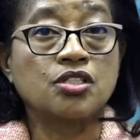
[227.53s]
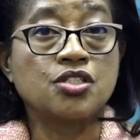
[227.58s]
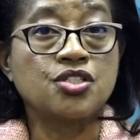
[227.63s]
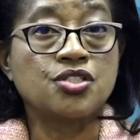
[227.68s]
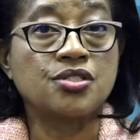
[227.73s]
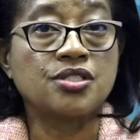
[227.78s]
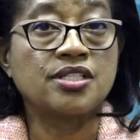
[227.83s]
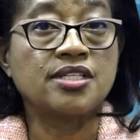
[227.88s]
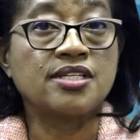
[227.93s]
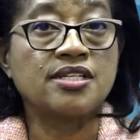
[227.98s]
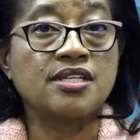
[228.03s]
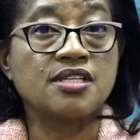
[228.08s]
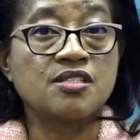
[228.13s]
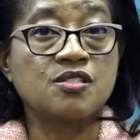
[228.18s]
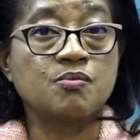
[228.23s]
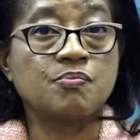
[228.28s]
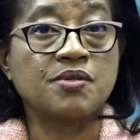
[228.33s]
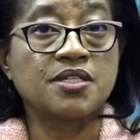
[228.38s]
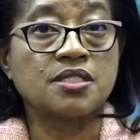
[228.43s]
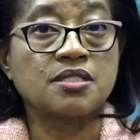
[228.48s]
Judy
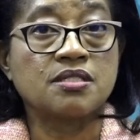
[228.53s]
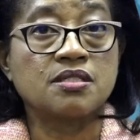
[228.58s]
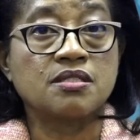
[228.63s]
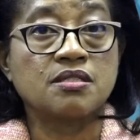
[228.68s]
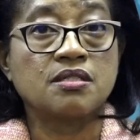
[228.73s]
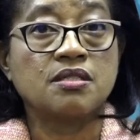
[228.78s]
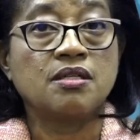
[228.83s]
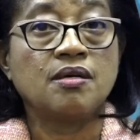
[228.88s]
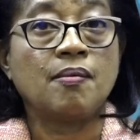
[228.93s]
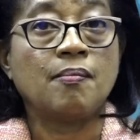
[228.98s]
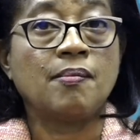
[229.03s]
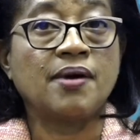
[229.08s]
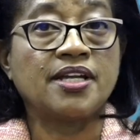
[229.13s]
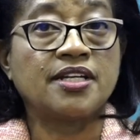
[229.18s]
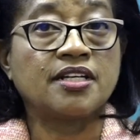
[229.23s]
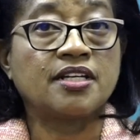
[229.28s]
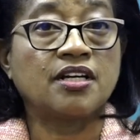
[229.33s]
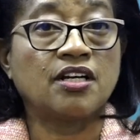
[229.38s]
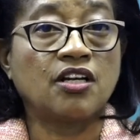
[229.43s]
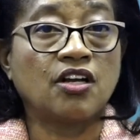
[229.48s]
Nisbet,
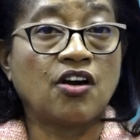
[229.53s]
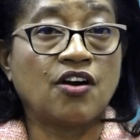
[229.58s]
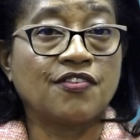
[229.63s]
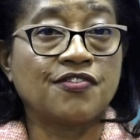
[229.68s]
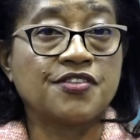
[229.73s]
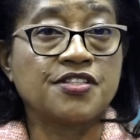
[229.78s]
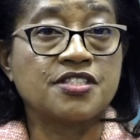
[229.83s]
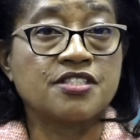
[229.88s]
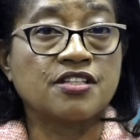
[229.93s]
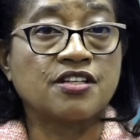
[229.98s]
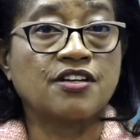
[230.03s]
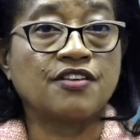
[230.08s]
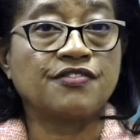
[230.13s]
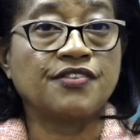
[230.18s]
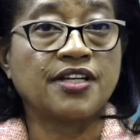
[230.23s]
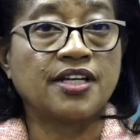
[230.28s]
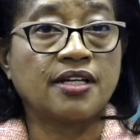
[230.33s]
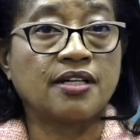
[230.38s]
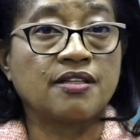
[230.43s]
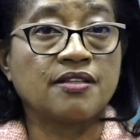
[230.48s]
Medical Officer of
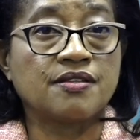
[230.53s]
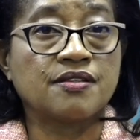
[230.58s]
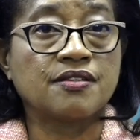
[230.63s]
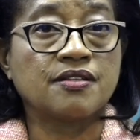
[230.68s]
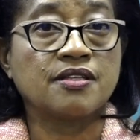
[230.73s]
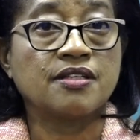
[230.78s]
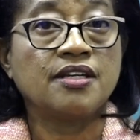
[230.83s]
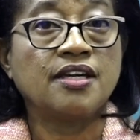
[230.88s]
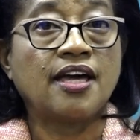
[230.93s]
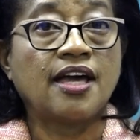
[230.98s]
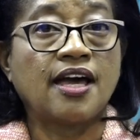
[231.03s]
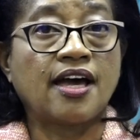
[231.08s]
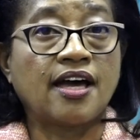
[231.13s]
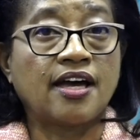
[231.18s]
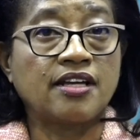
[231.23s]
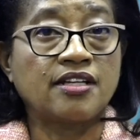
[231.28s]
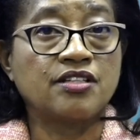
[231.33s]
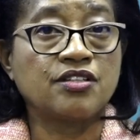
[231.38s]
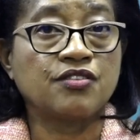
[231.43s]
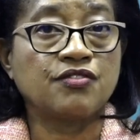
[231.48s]
Health
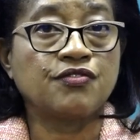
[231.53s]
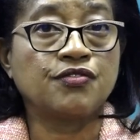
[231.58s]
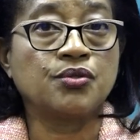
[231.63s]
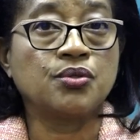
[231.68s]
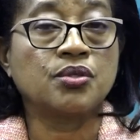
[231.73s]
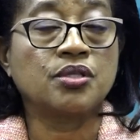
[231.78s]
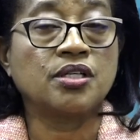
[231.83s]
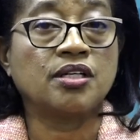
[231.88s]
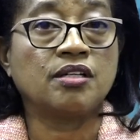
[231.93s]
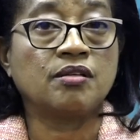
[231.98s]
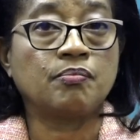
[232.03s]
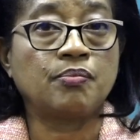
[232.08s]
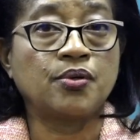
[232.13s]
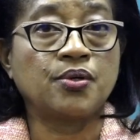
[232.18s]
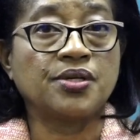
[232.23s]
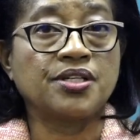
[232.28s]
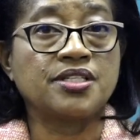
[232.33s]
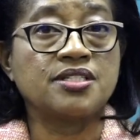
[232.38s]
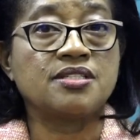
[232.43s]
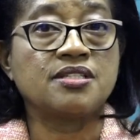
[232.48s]
and focal
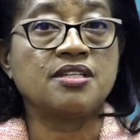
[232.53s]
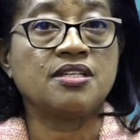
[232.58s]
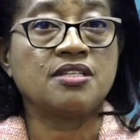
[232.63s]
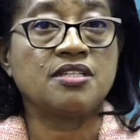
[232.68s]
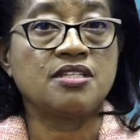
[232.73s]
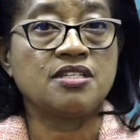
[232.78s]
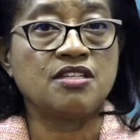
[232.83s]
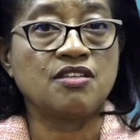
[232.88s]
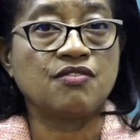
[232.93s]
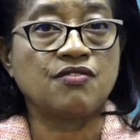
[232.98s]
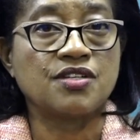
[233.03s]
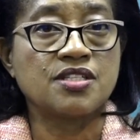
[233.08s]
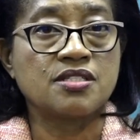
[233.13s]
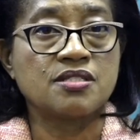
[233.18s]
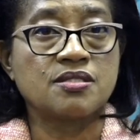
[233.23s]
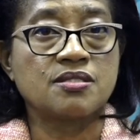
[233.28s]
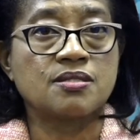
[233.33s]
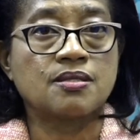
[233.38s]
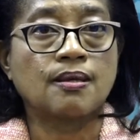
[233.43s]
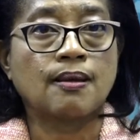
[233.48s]
point in
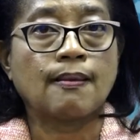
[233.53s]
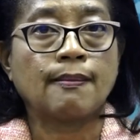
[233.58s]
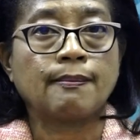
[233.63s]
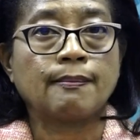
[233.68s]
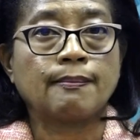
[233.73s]
Nevis.